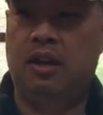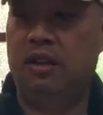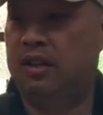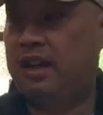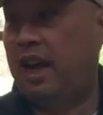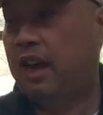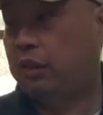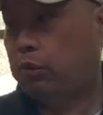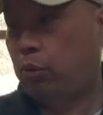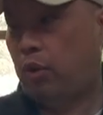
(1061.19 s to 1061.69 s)

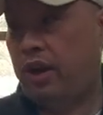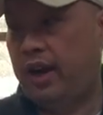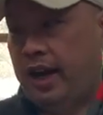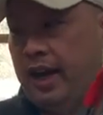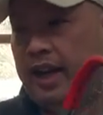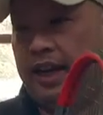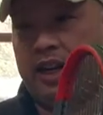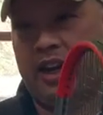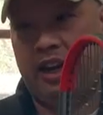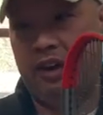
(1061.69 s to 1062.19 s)
that's why
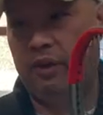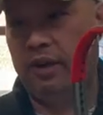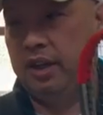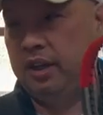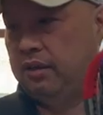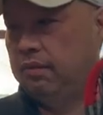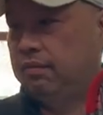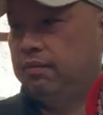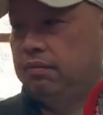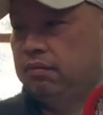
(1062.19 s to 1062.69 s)
I
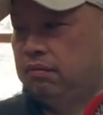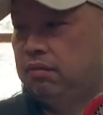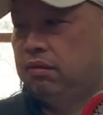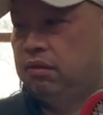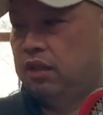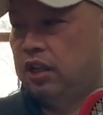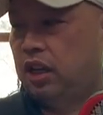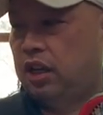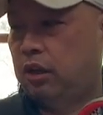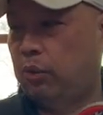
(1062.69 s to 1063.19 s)
carry
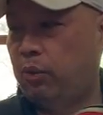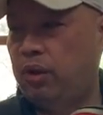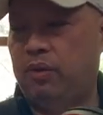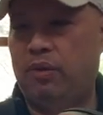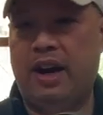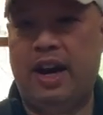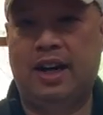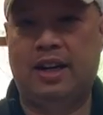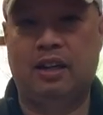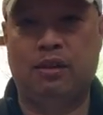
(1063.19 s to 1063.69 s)
the three
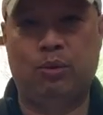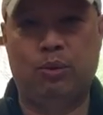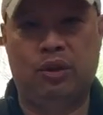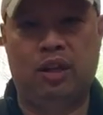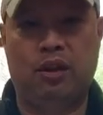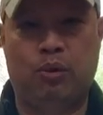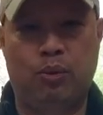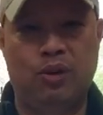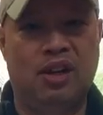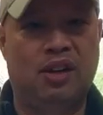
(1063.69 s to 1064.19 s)
rackets with the
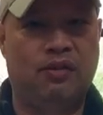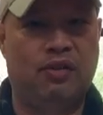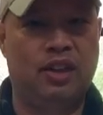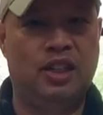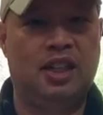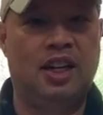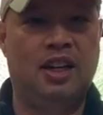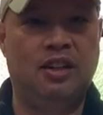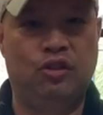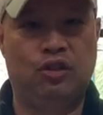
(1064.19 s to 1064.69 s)
three different
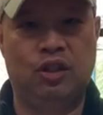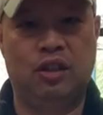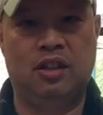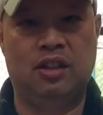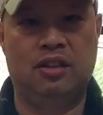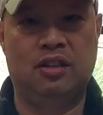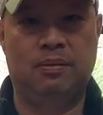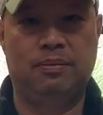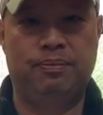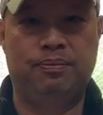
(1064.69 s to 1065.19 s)

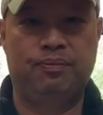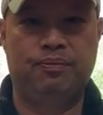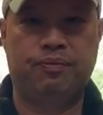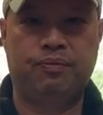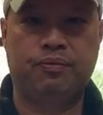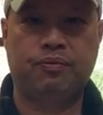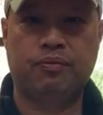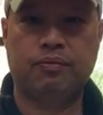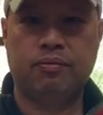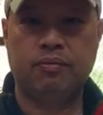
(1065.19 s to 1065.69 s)
tensions.
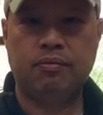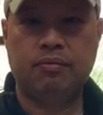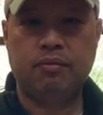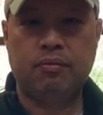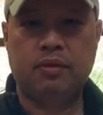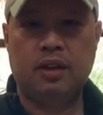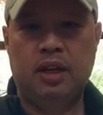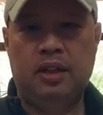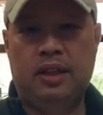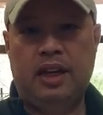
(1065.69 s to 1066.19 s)

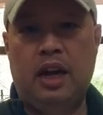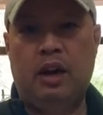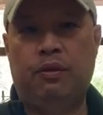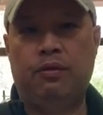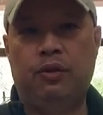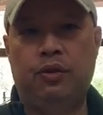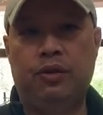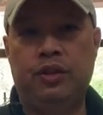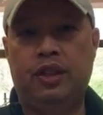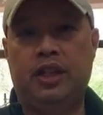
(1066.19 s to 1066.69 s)
Now, if
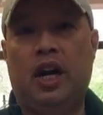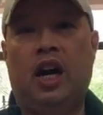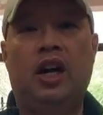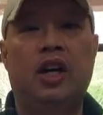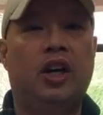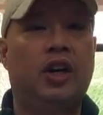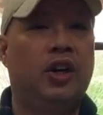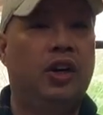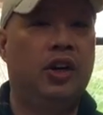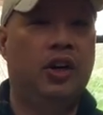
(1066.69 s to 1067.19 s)
you're
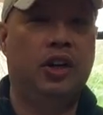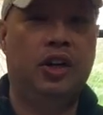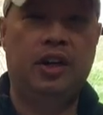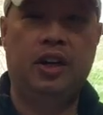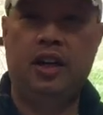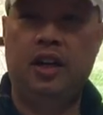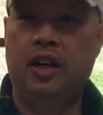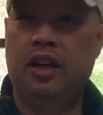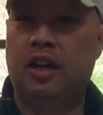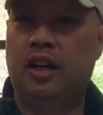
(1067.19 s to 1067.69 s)
younger,
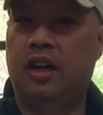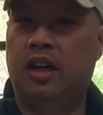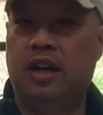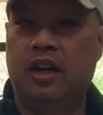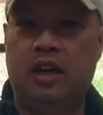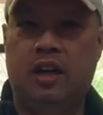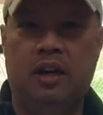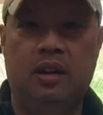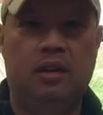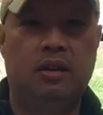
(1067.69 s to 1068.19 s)

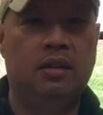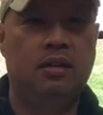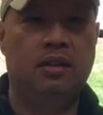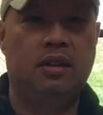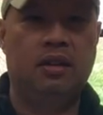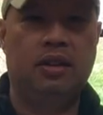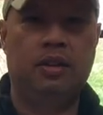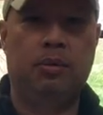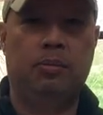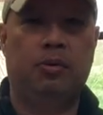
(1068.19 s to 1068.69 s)
a
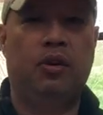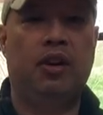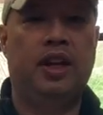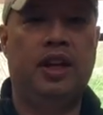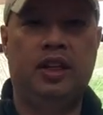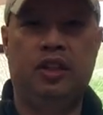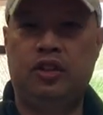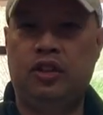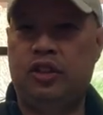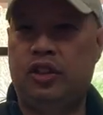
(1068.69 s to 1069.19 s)
little more
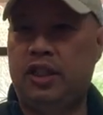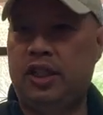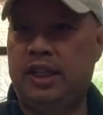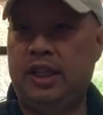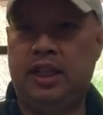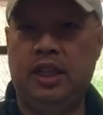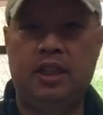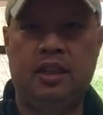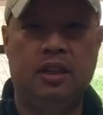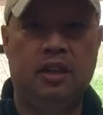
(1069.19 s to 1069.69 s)

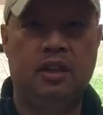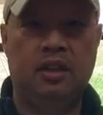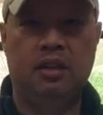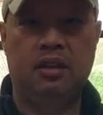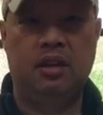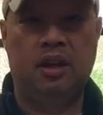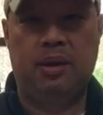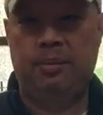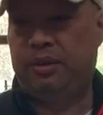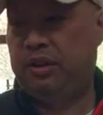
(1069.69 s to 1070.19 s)
energy,
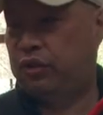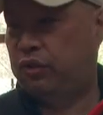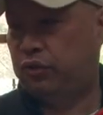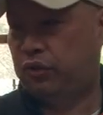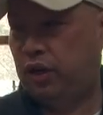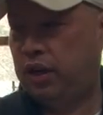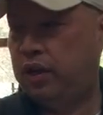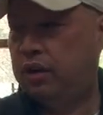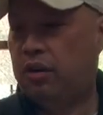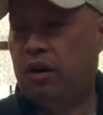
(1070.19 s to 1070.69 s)
I mean,
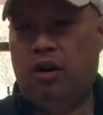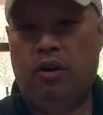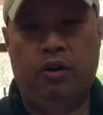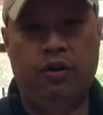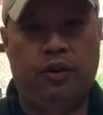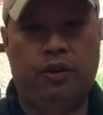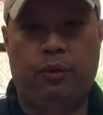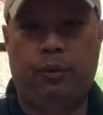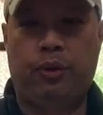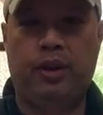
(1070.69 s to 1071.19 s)
string all
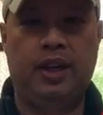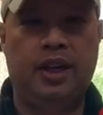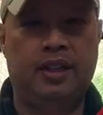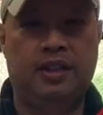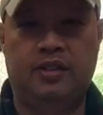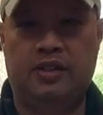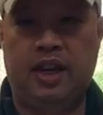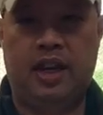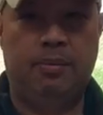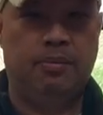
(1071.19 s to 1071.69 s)
three at
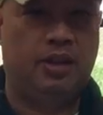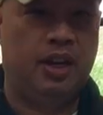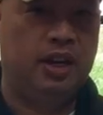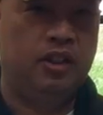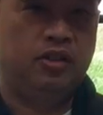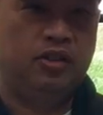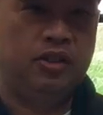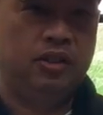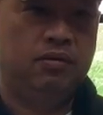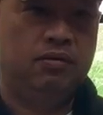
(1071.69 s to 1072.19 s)
the same
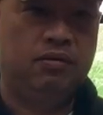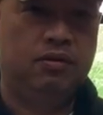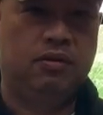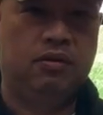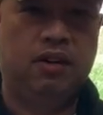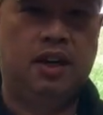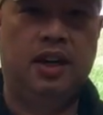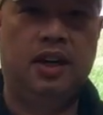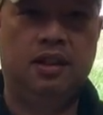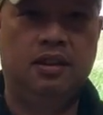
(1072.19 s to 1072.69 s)
tension,
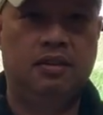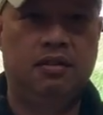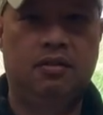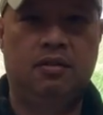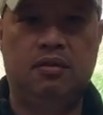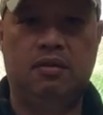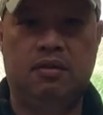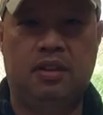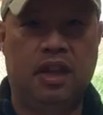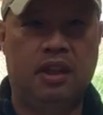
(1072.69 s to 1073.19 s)
right?
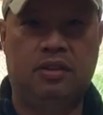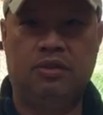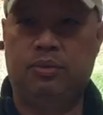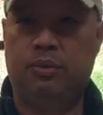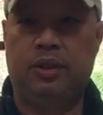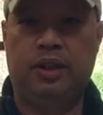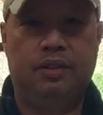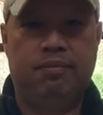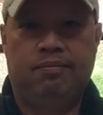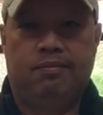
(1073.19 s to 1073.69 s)
That's
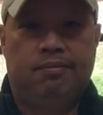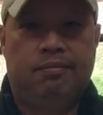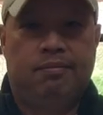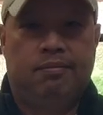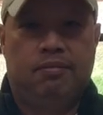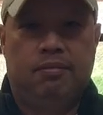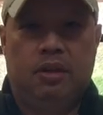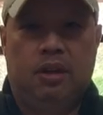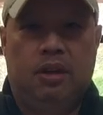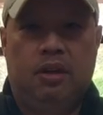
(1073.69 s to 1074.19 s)
what,
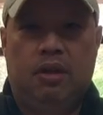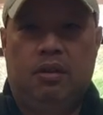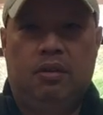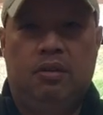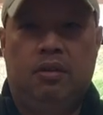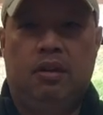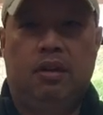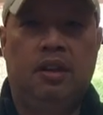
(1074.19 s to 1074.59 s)
you know,